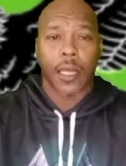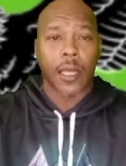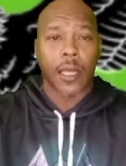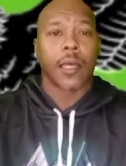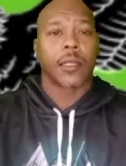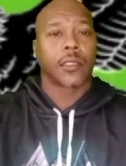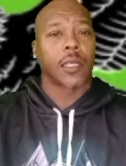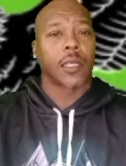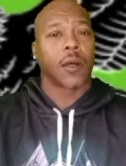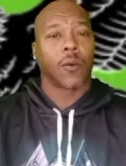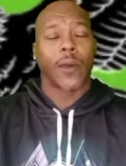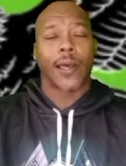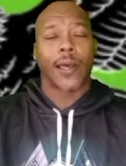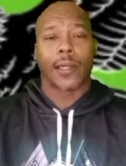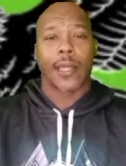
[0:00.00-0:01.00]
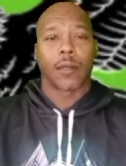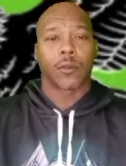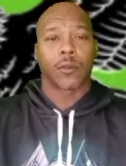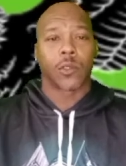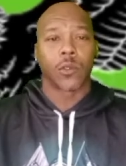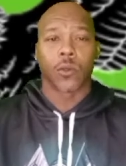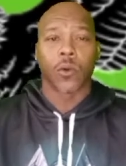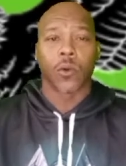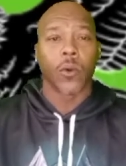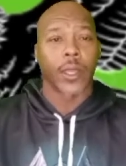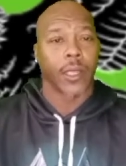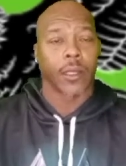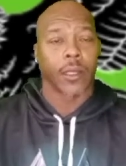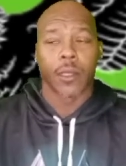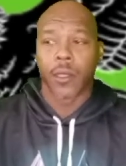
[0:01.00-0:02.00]
God, y'all wow out too
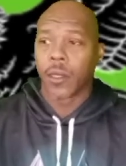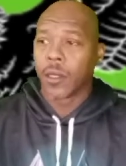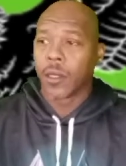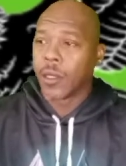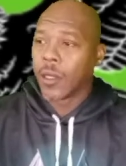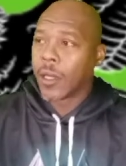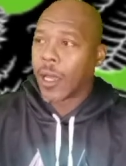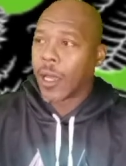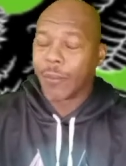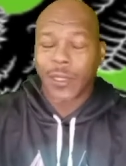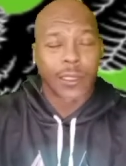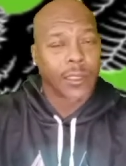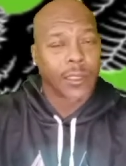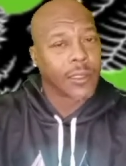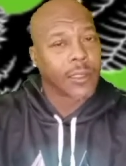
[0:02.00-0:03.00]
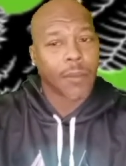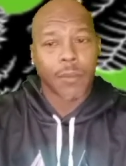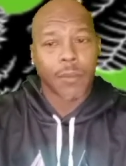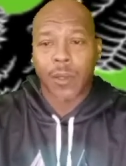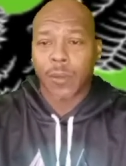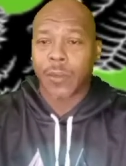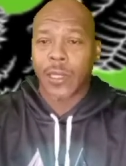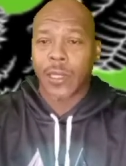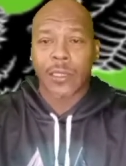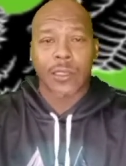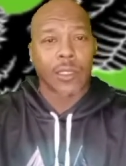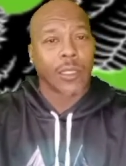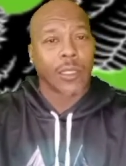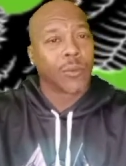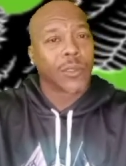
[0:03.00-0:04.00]
quick. I mean, come on, man.
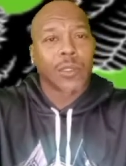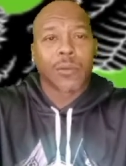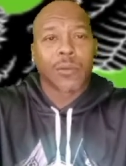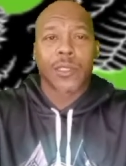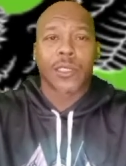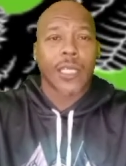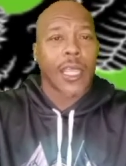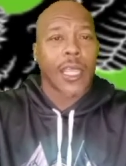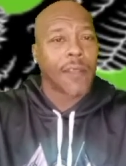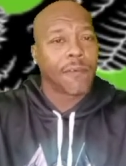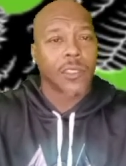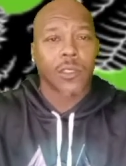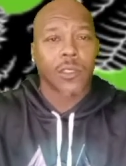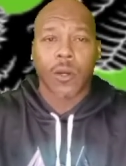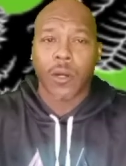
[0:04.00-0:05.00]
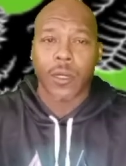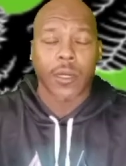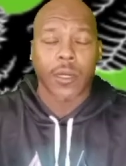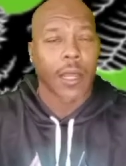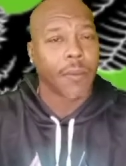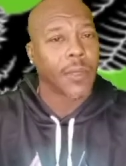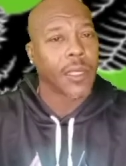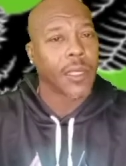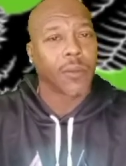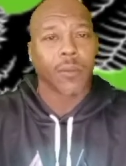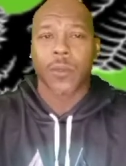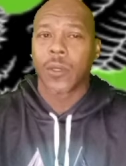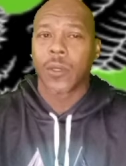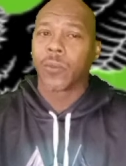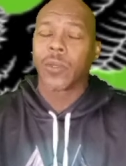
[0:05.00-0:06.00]
It was only his 8th start. I
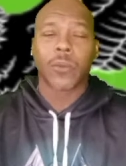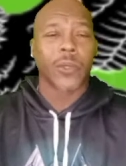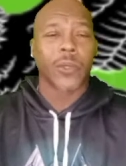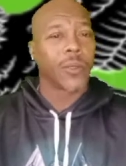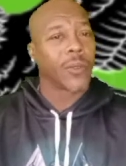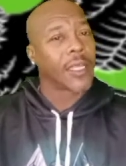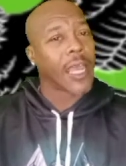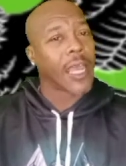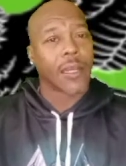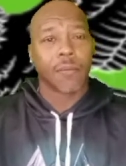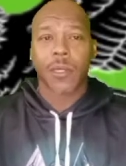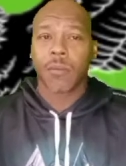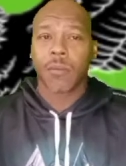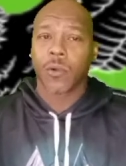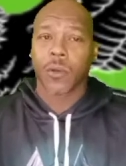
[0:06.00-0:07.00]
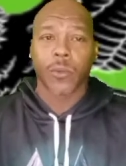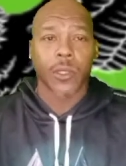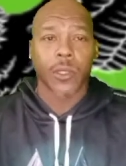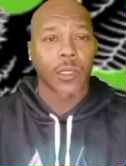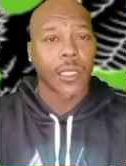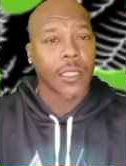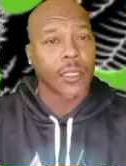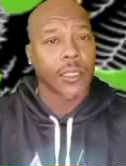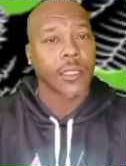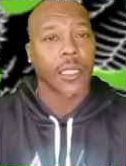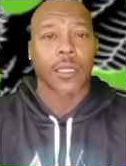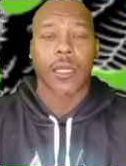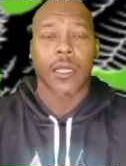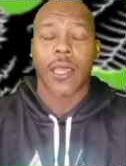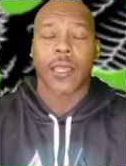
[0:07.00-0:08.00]
mean, we got to be more
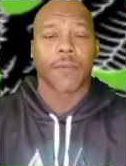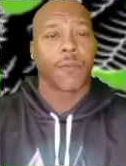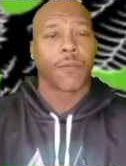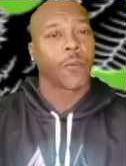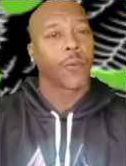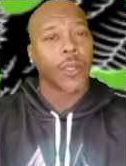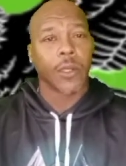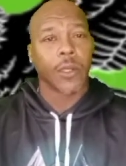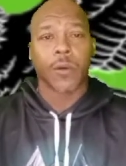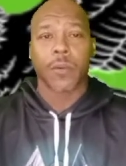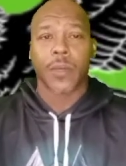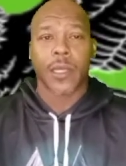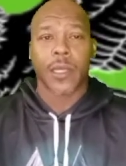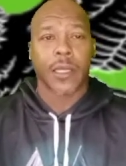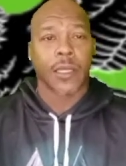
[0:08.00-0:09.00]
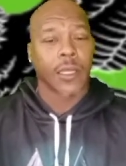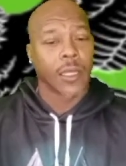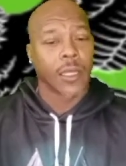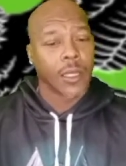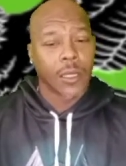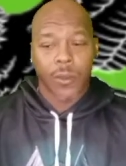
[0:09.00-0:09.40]
realistic. Like, real, man.